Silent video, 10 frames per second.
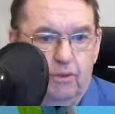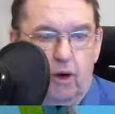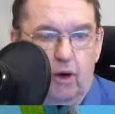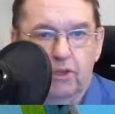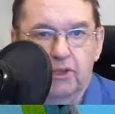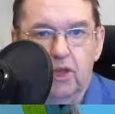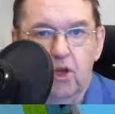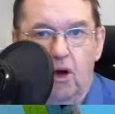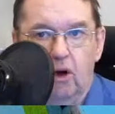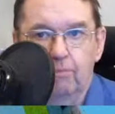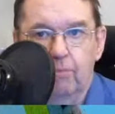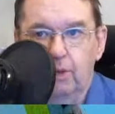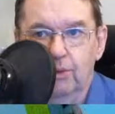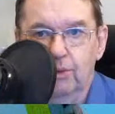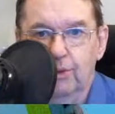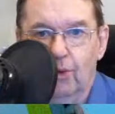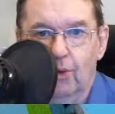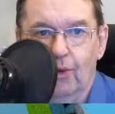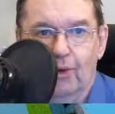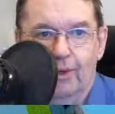RTR
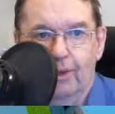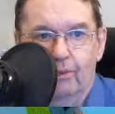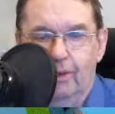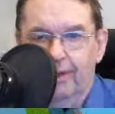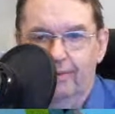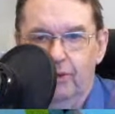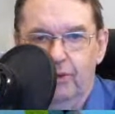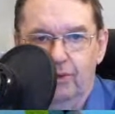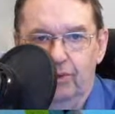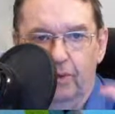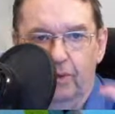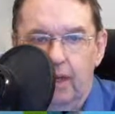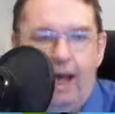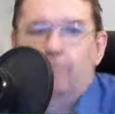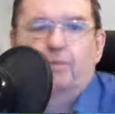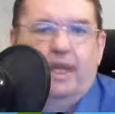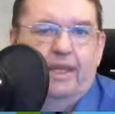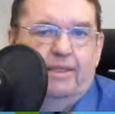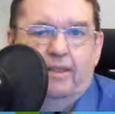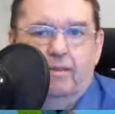post-tutorial whatever
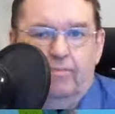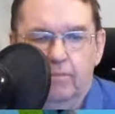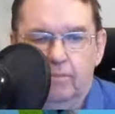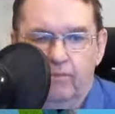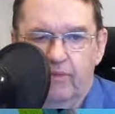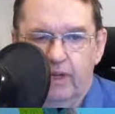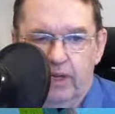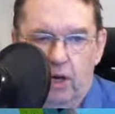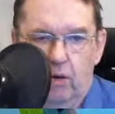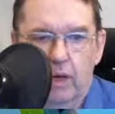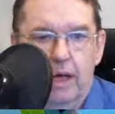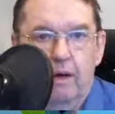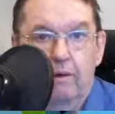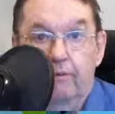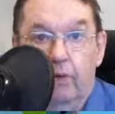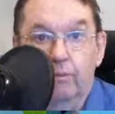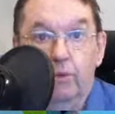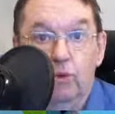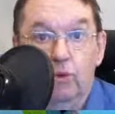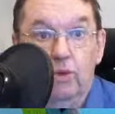update video
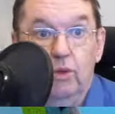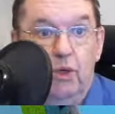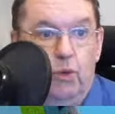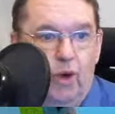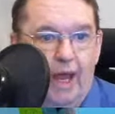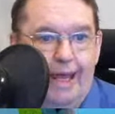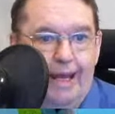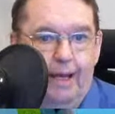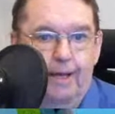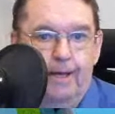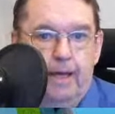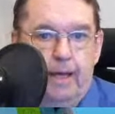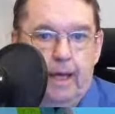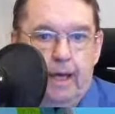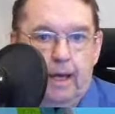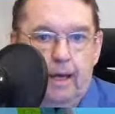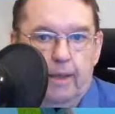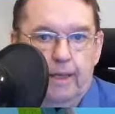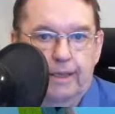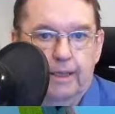from Rule the Rail.
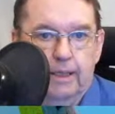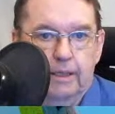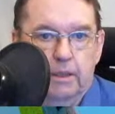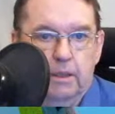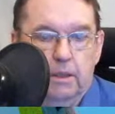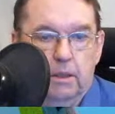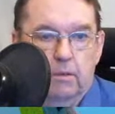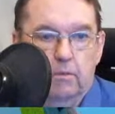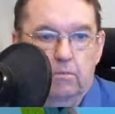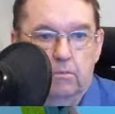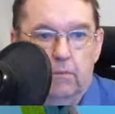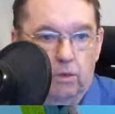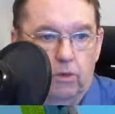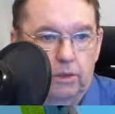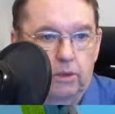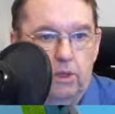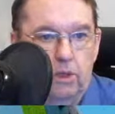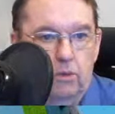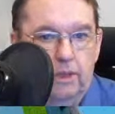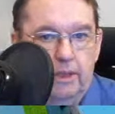This is across the
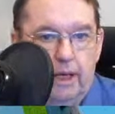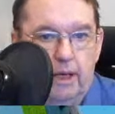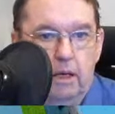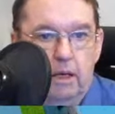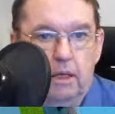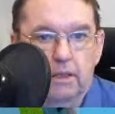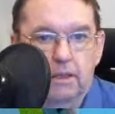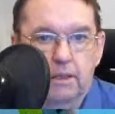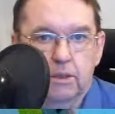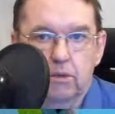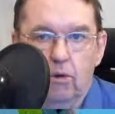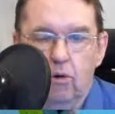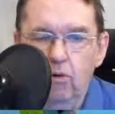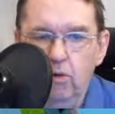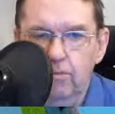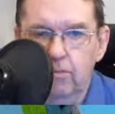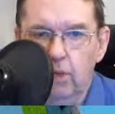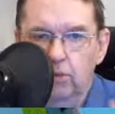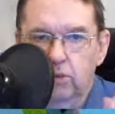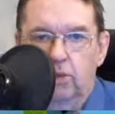USA. It's
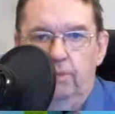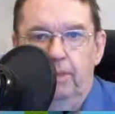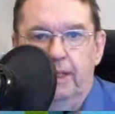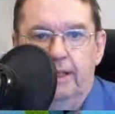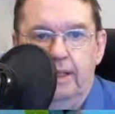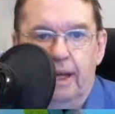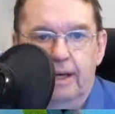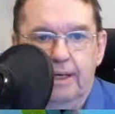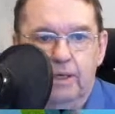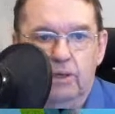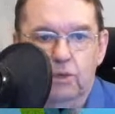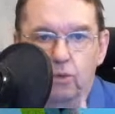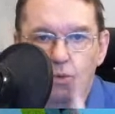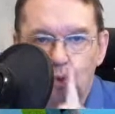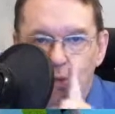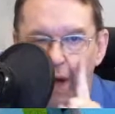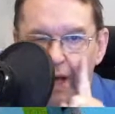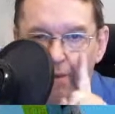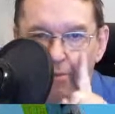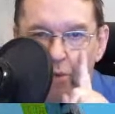almost completed. I need to do
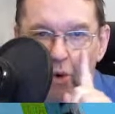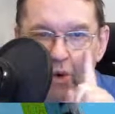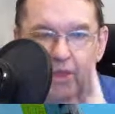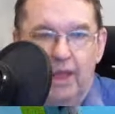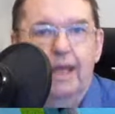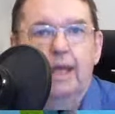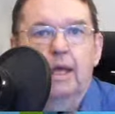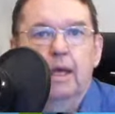one more thing